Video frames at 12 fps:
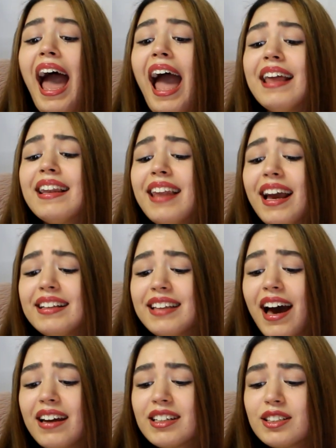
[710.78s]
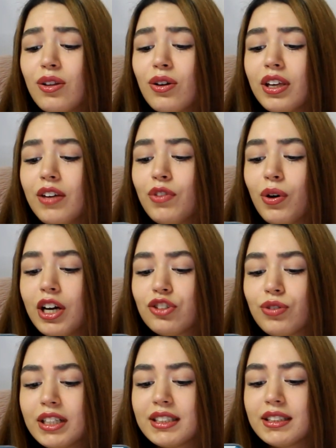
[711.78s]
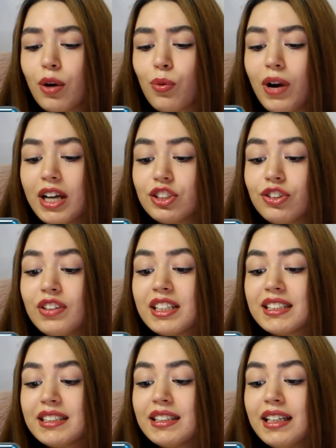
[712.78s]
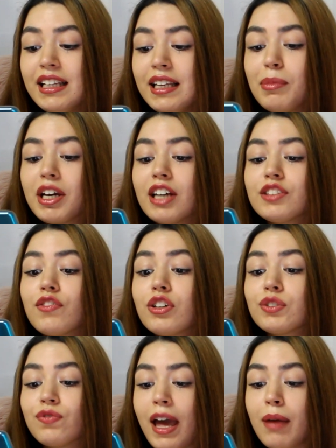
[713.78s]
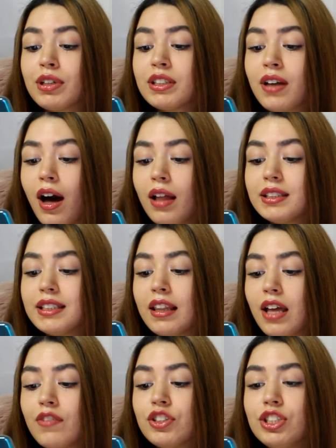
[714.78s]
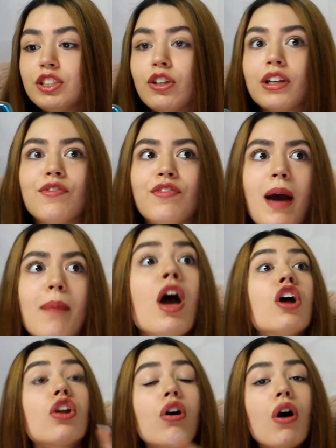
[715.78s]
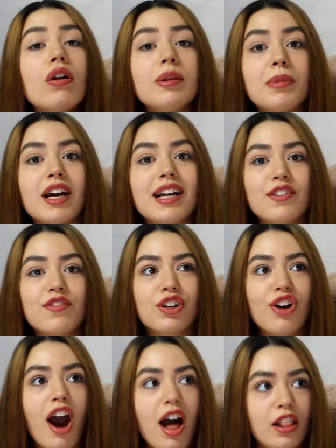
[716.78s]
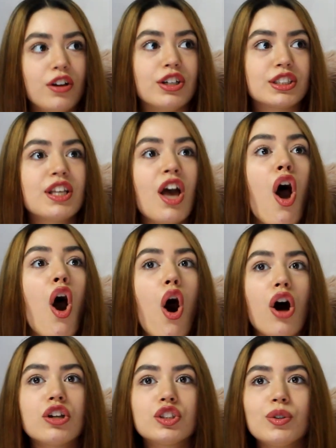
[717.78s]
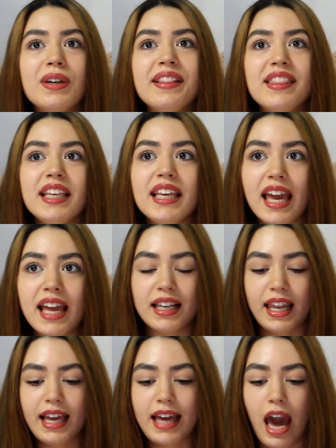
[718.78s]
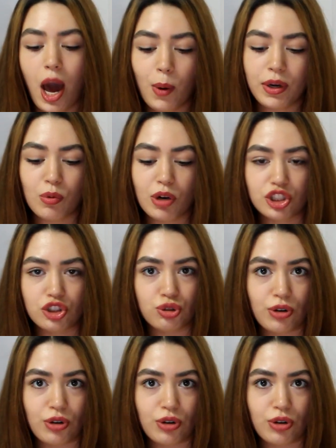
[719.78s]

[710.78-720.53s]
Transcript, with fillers: I like Tara's look, even though her dresses are western, they're still Indian because of those vibrant colors. I love it, she's looking fab. Not only because of the colors, also in the end, like how it was